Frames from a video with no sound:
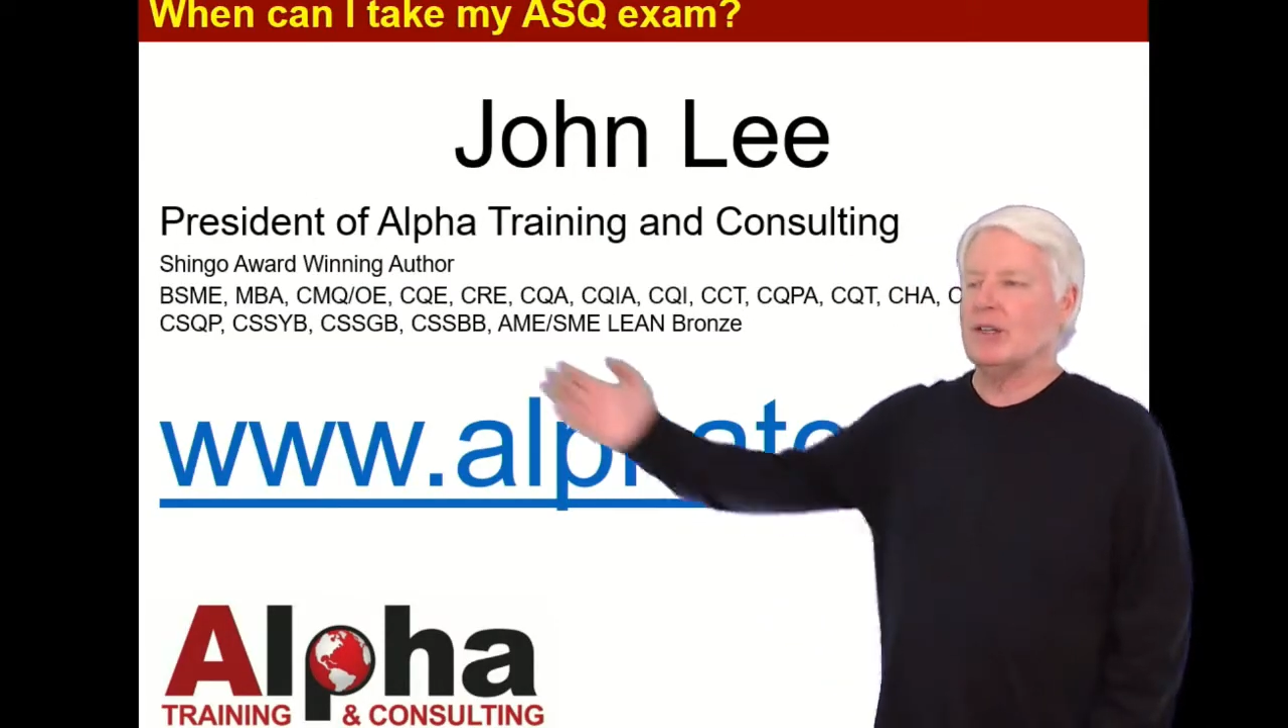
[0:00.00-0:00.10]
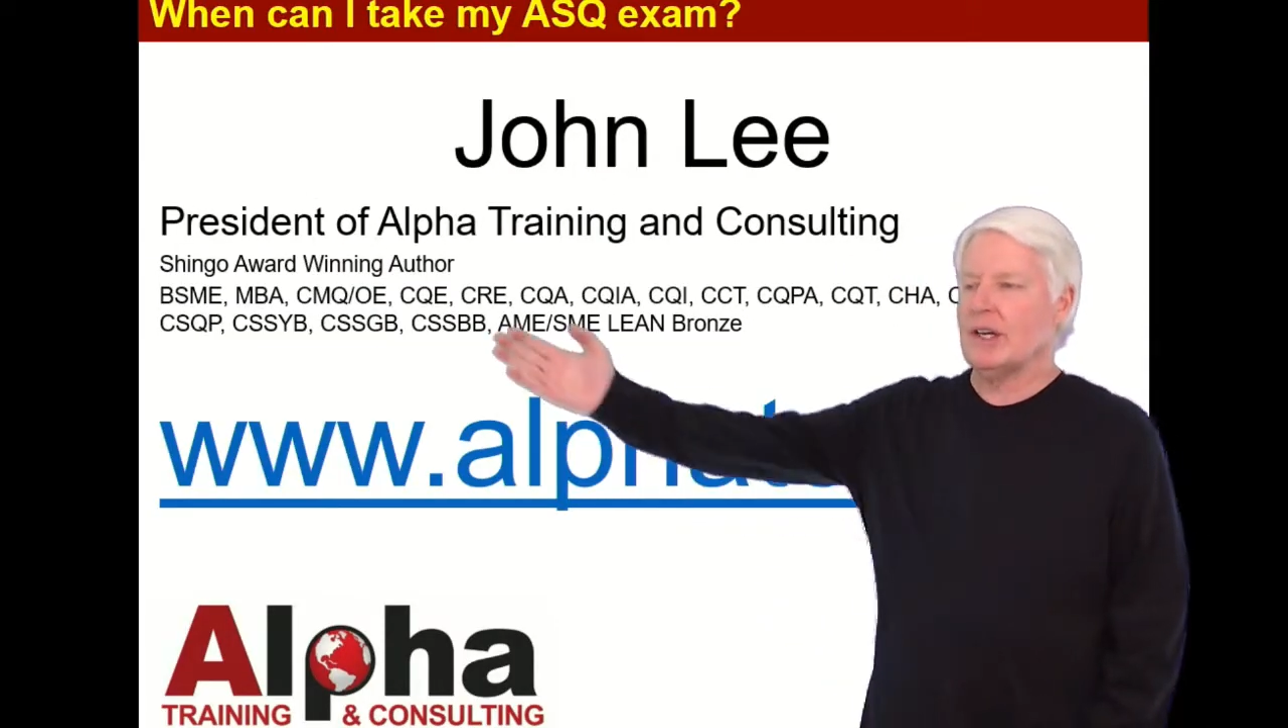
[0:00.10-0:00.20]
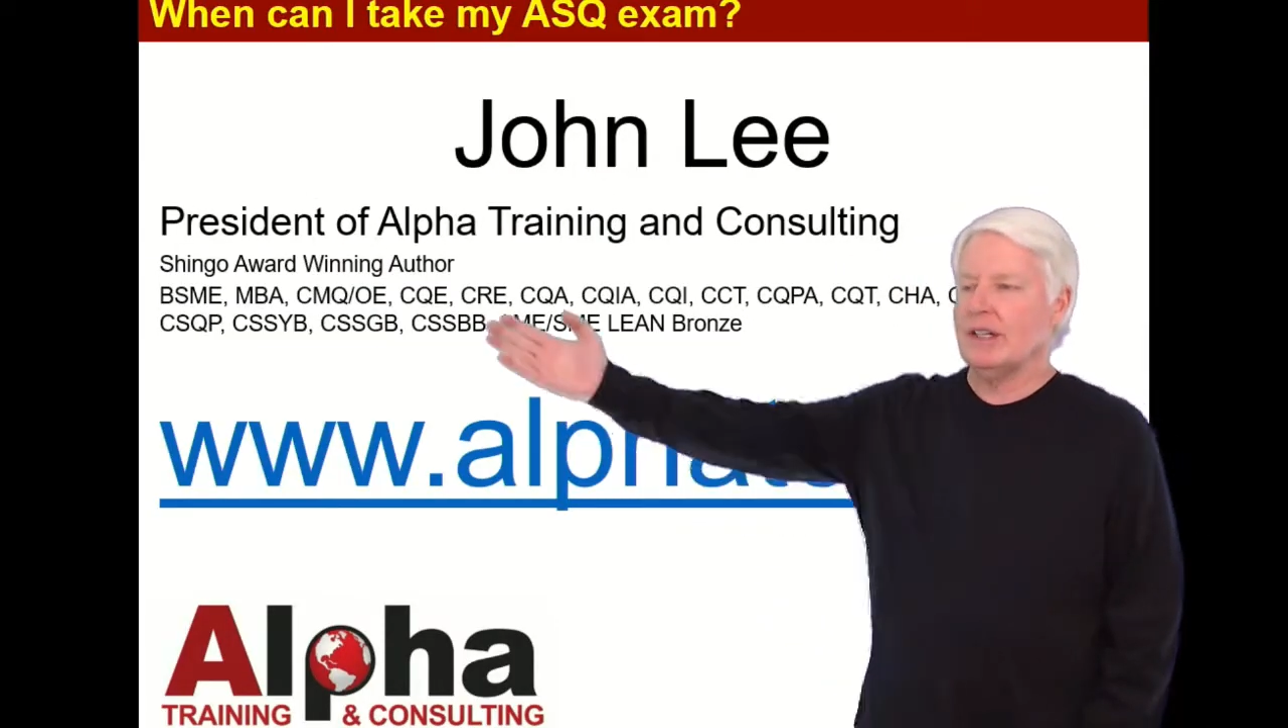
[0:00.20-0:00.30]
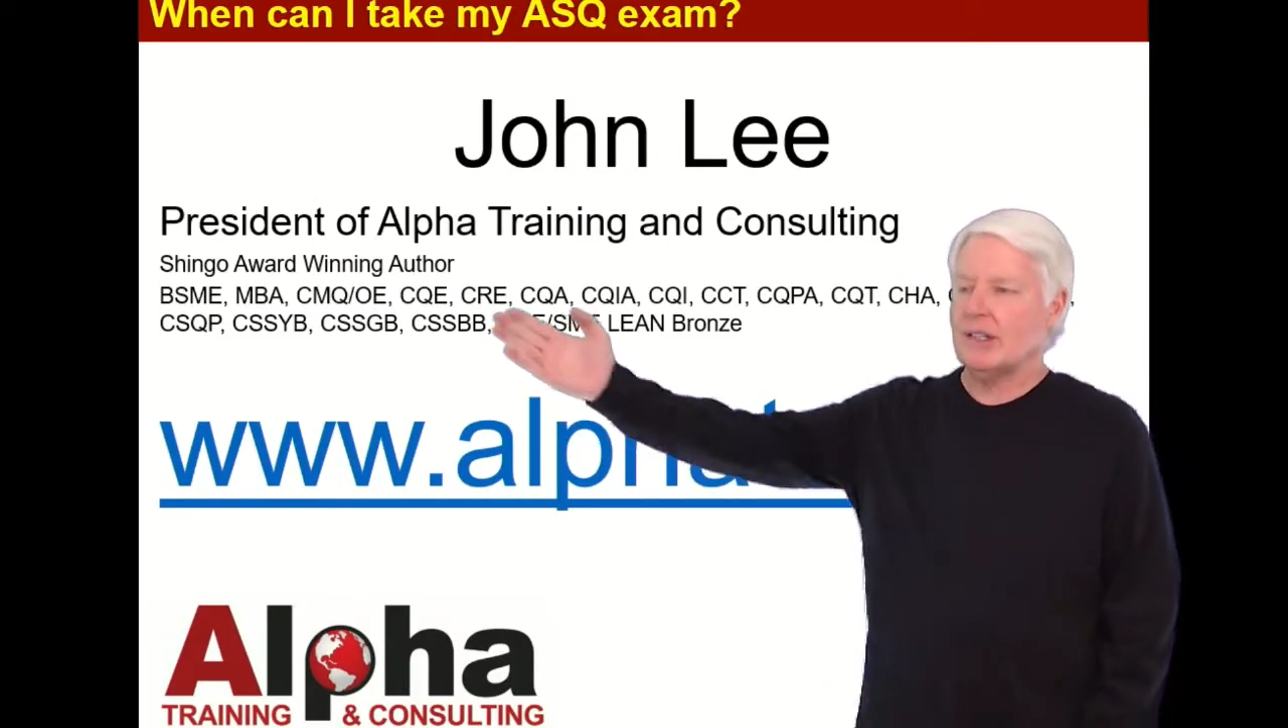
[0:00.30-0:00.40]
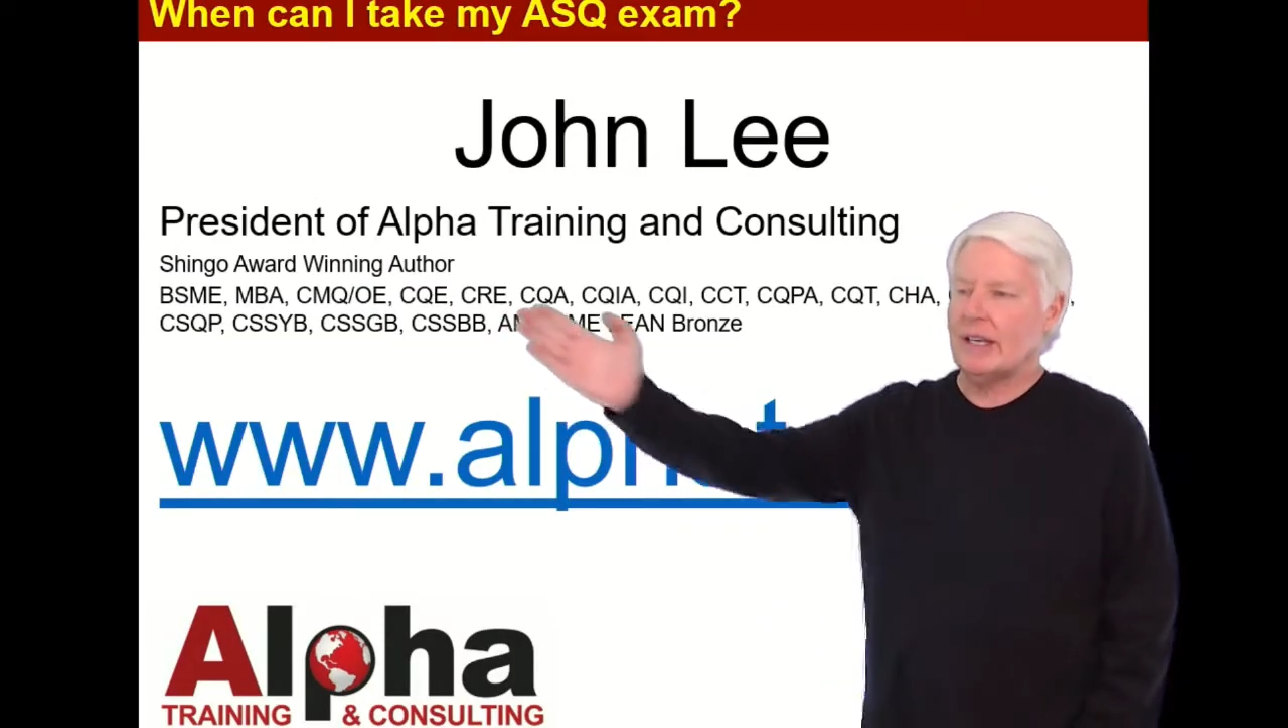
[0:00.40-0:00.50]
As
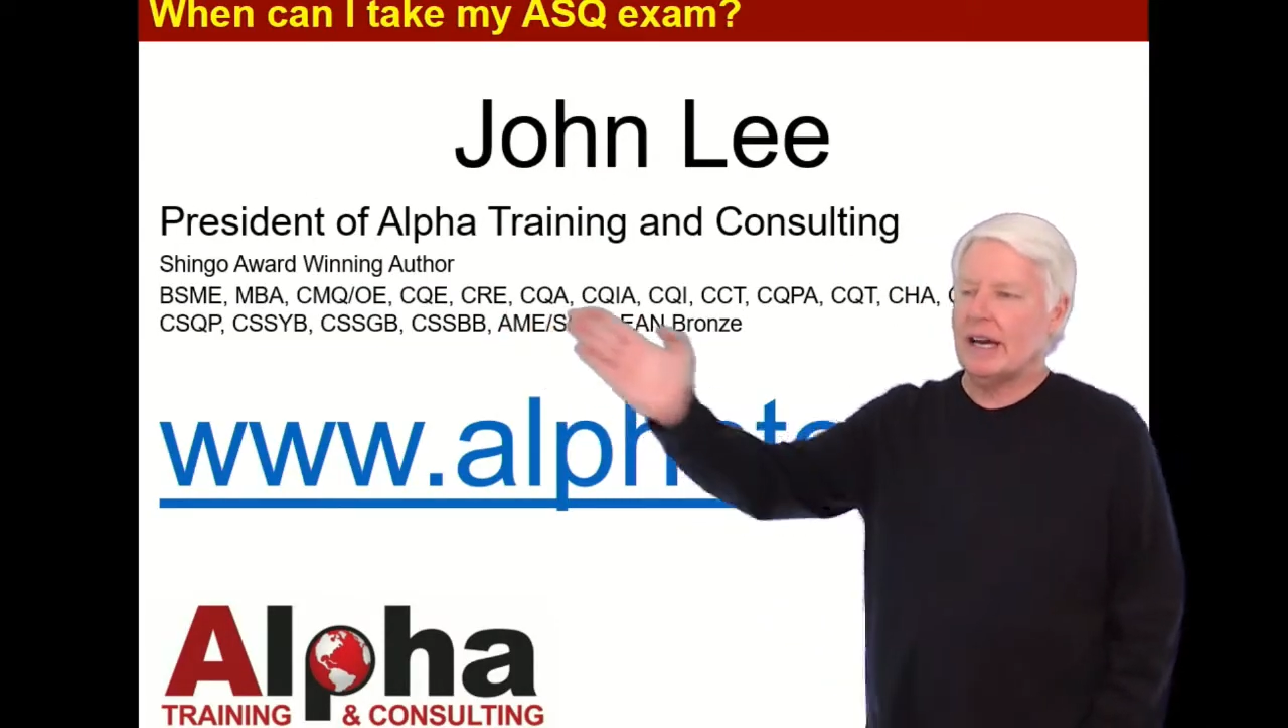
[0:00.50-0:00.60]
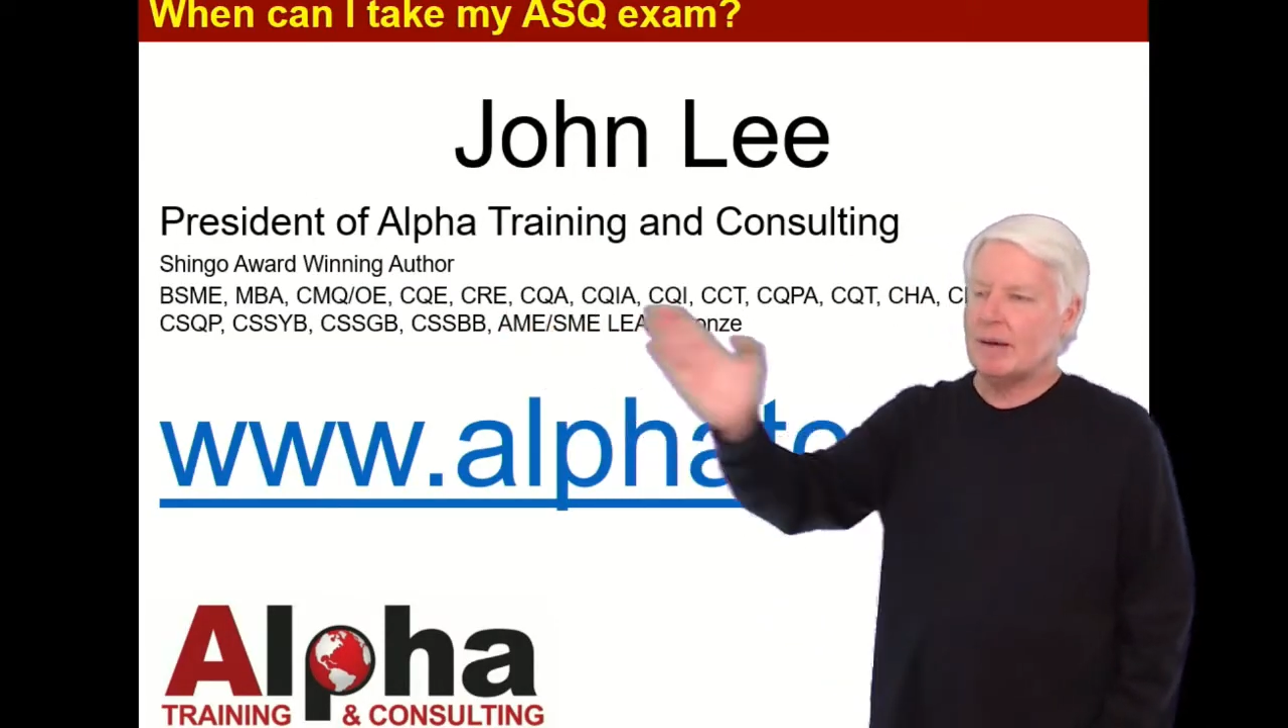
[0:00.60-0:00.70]
you can see,